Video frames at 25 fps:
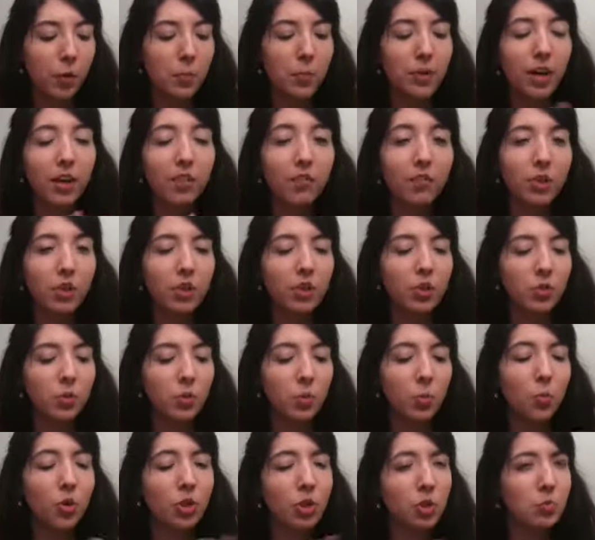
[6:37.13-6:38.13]
but I feel this
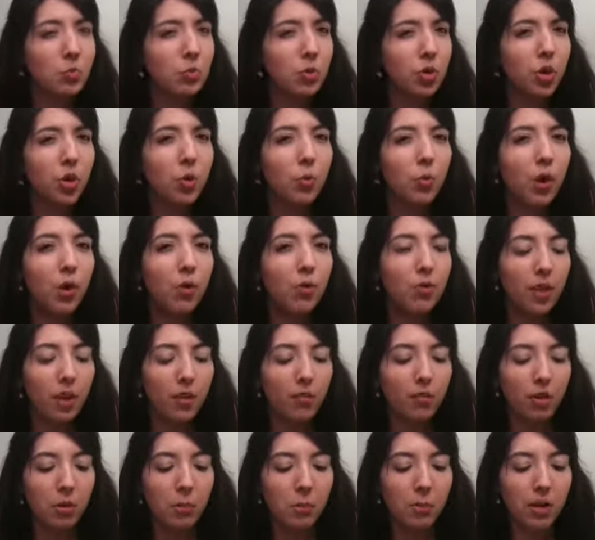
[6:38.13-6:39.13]
one works pretty well with
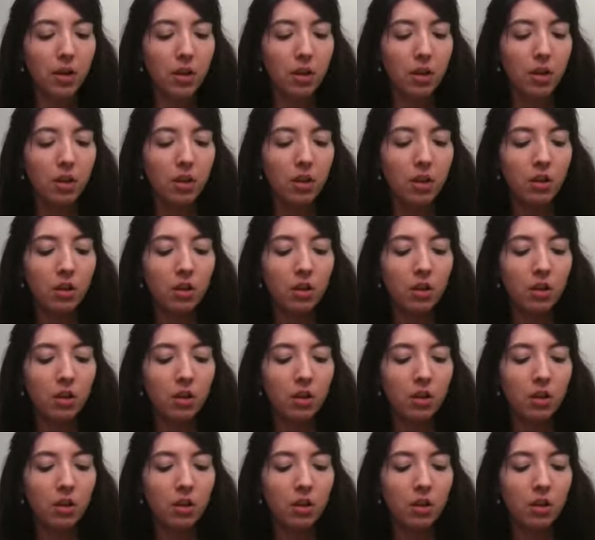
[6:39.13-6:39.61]
everybody.